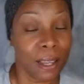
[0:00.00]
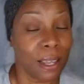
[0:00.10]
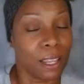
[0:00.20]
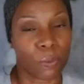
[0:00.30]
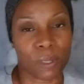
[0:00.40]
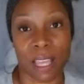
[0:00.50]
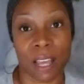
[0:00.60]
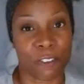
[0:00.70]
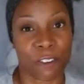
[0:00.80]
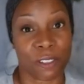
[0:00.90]
And
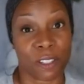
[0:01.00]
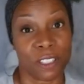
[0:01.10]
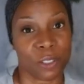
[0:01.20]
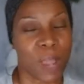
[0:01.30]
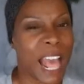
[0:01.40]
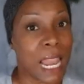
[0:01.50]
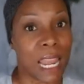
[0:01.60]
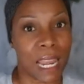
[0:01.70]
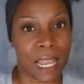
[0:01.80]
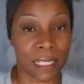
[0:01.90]
without further ado,
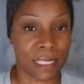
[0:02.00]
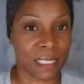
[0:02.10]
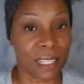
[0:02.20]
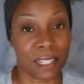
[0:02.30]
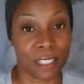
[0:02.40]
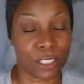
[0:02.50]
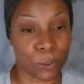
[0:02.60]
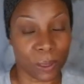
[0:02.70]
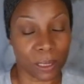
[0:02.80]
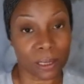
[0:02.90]
let's get
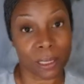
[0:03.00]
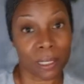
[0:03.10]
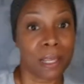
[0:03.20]
into it.